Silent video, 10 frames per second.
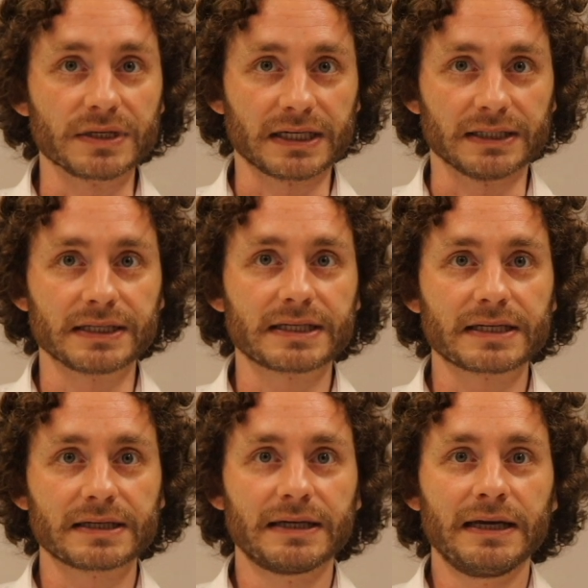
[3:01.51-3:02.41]

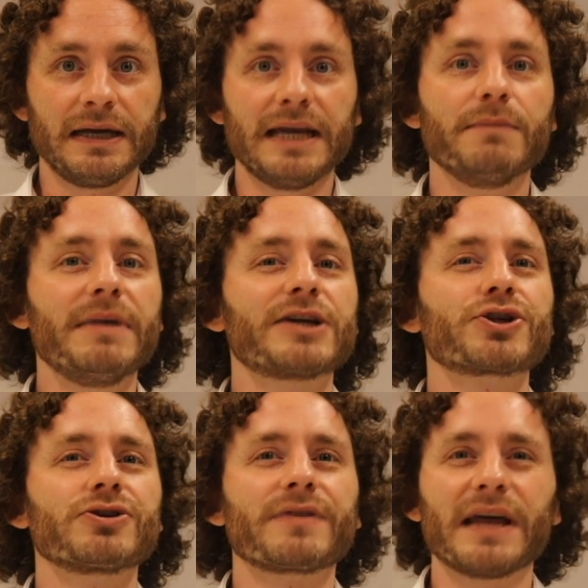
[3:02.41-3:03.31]
results. It makes
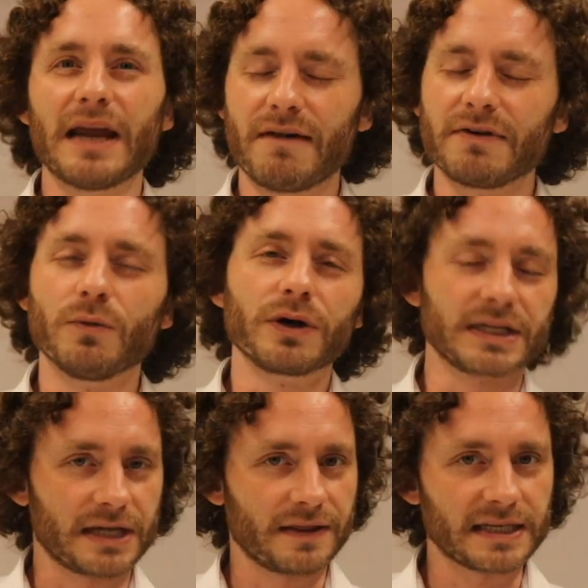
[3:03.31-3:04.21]
sure that everyone
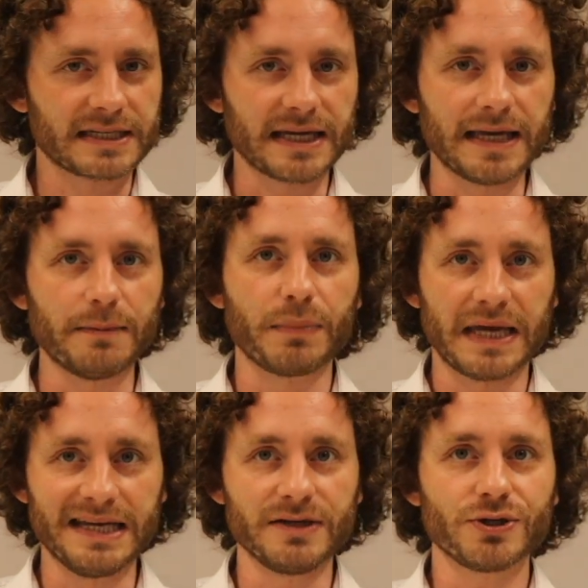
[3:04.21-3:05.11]
is on the same
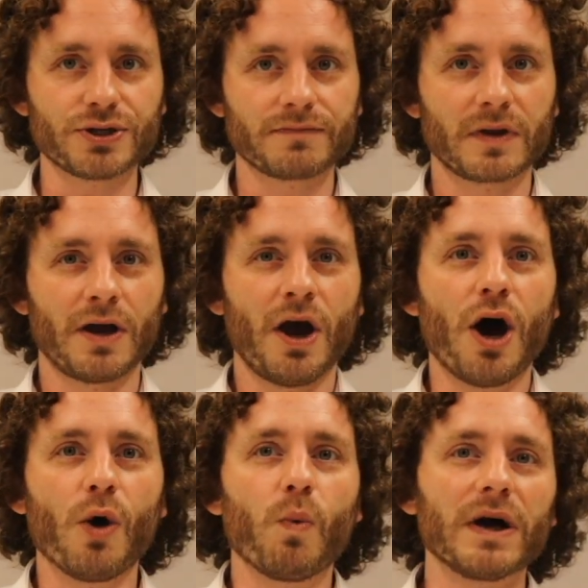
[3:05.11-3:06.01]
page.
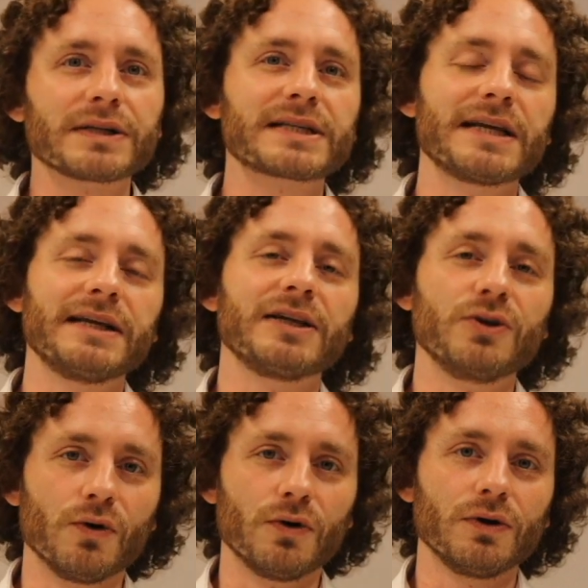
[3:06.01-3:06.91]
A well-stated
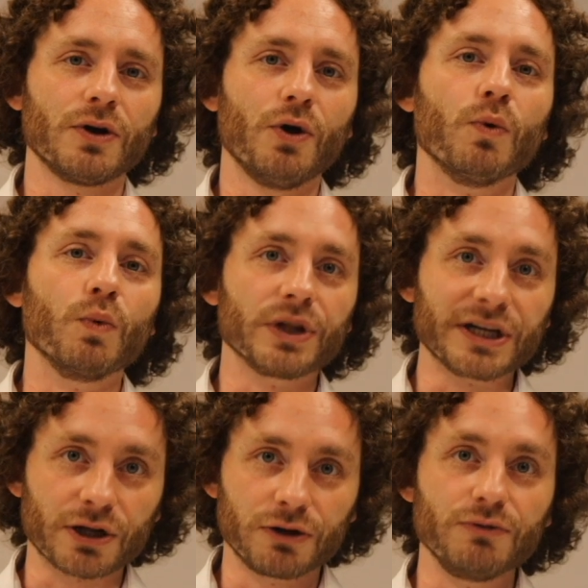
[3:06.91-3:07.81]
goal will
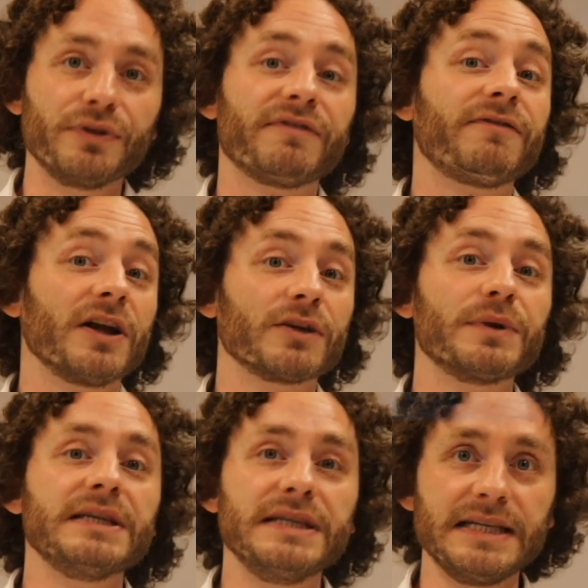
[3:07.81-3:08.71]
include the
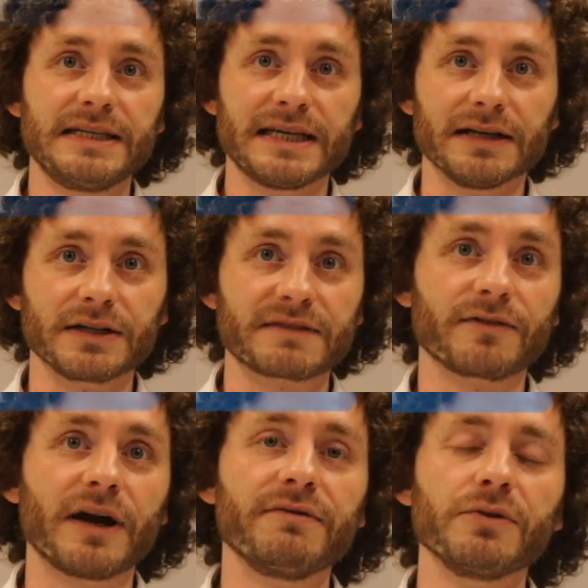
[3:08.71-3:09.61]
following details
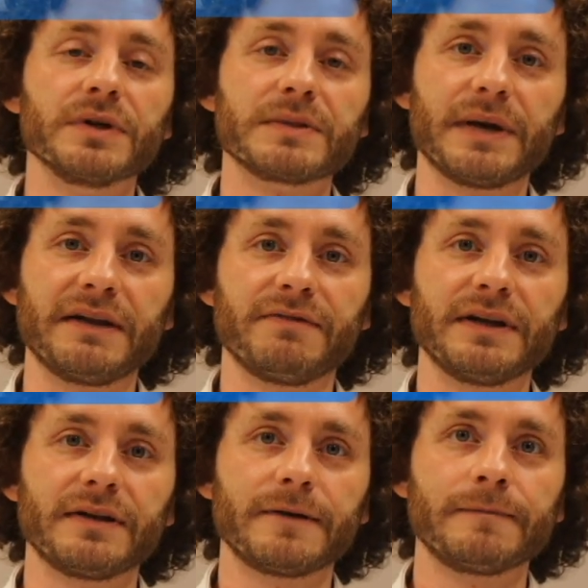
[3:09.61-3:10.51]
for everyone's
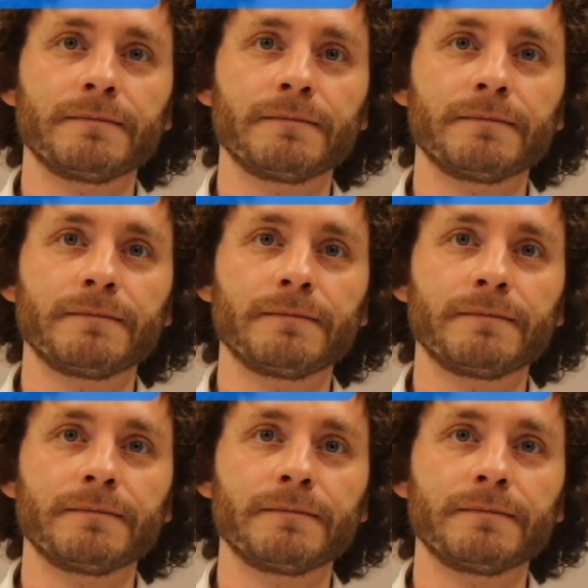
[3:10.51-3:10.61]
benefit: